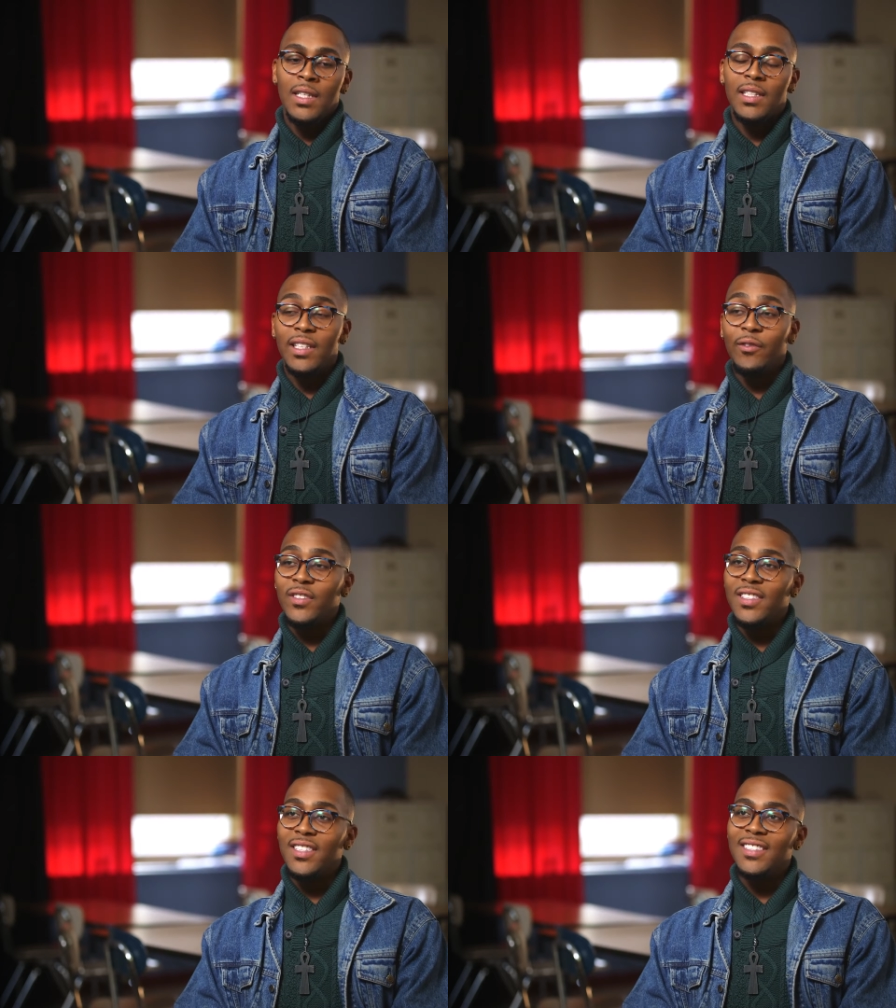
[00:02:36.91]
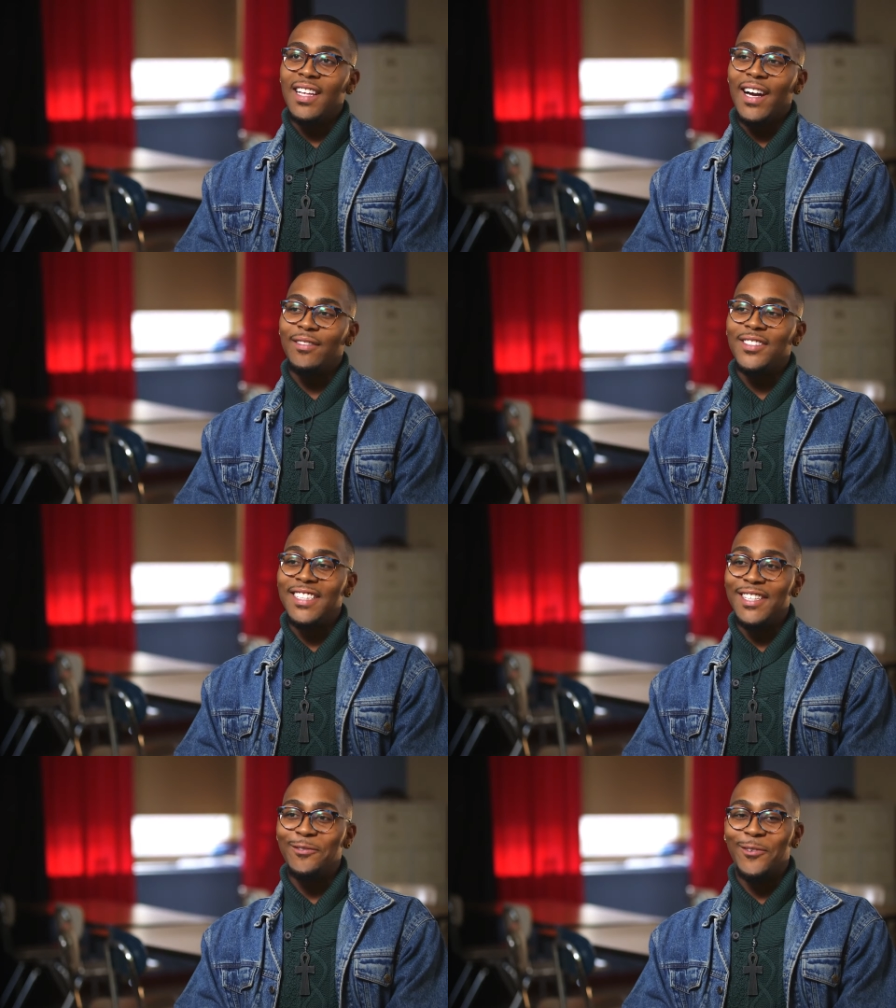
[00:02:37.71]
The differences that I've
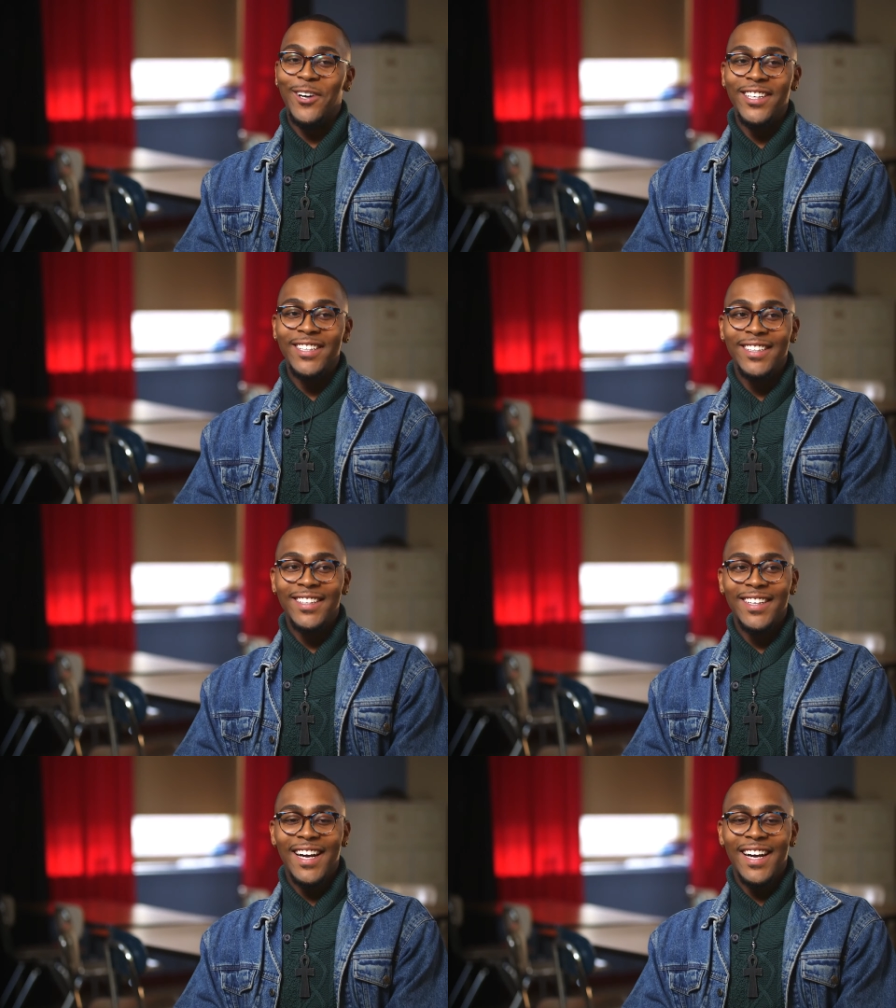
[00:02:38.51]
seen in Ronnie